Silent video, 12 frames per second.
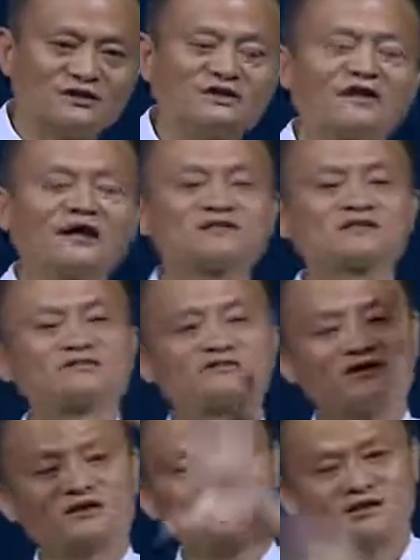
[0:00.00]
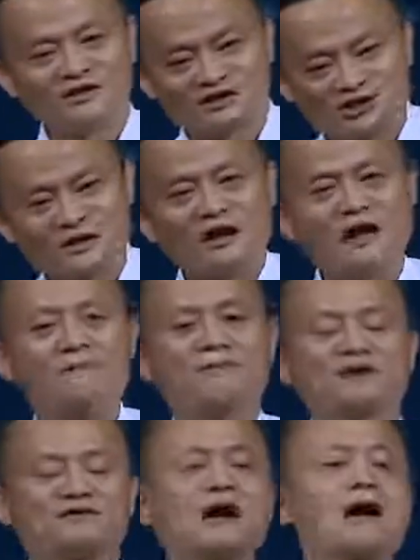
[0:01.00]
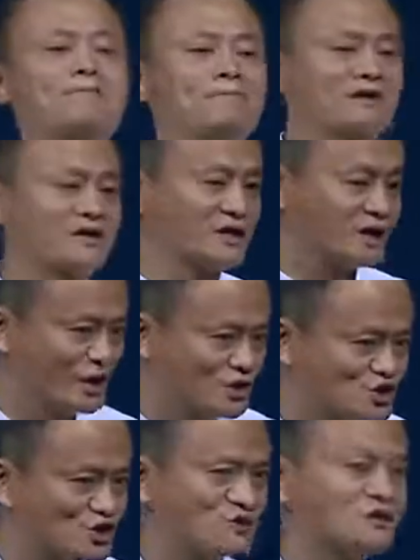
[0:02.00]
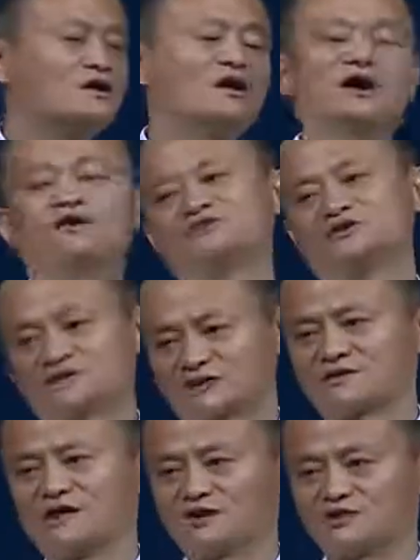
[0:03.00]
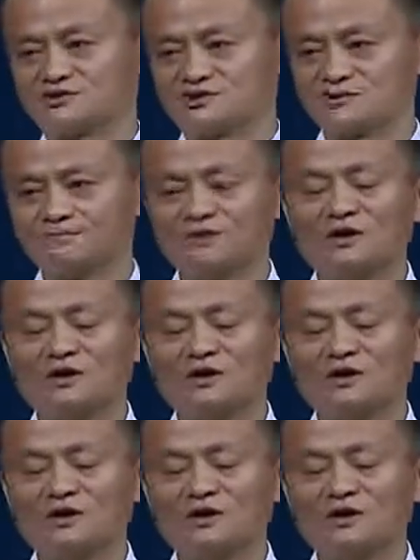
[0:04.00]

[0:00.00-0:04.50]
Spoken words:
Next 30 years about application of the technology.